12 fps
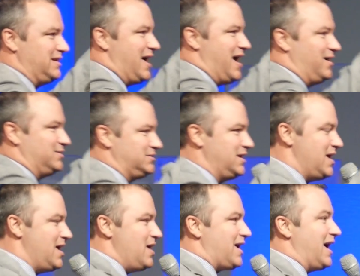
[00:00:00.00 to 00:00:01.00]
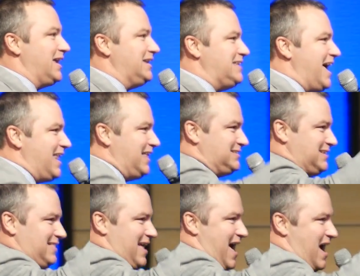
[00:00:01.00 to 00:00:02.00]
in the house? Got any daddies
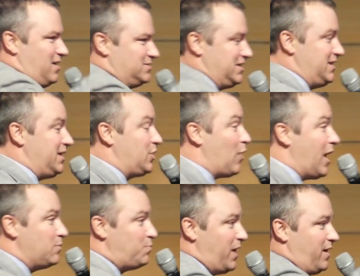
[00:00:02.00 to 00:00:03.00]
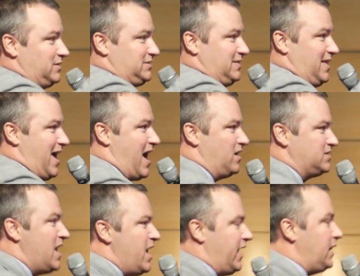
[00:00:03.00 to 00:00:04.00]
in the house? Any grandparents in the house?
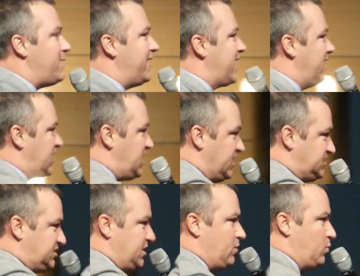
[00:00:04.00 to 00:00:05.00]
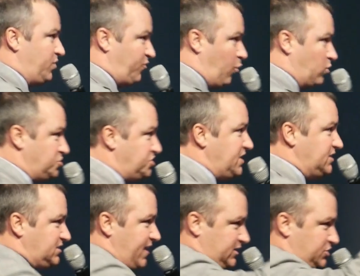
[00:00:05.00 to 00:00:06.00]
Anybody got a kid sitting with four
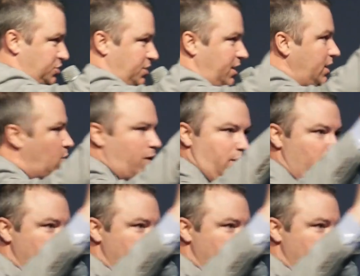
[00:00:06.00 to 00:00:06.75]
seats next to you anywhere?